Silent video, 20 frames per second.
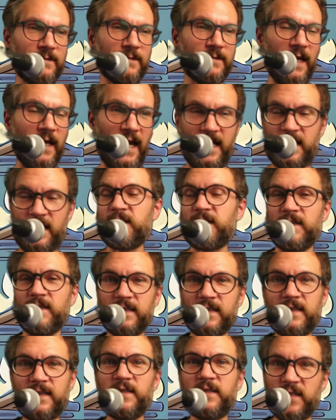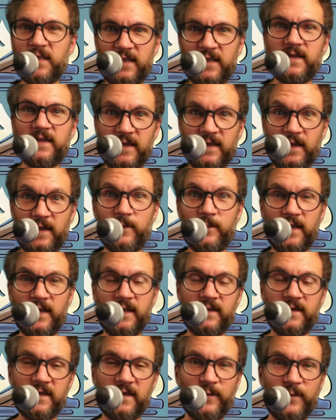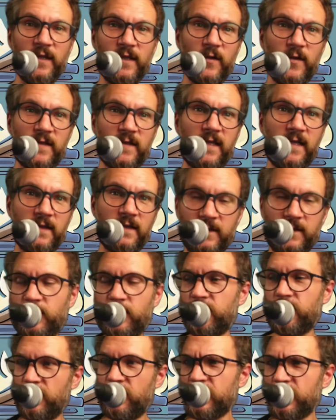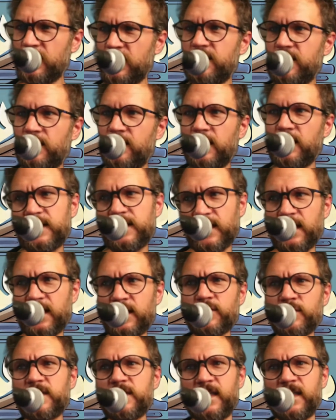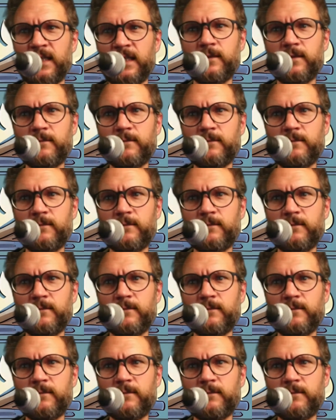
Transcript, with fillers: actually teaching the same things as Melocchi. So this is it's interesting,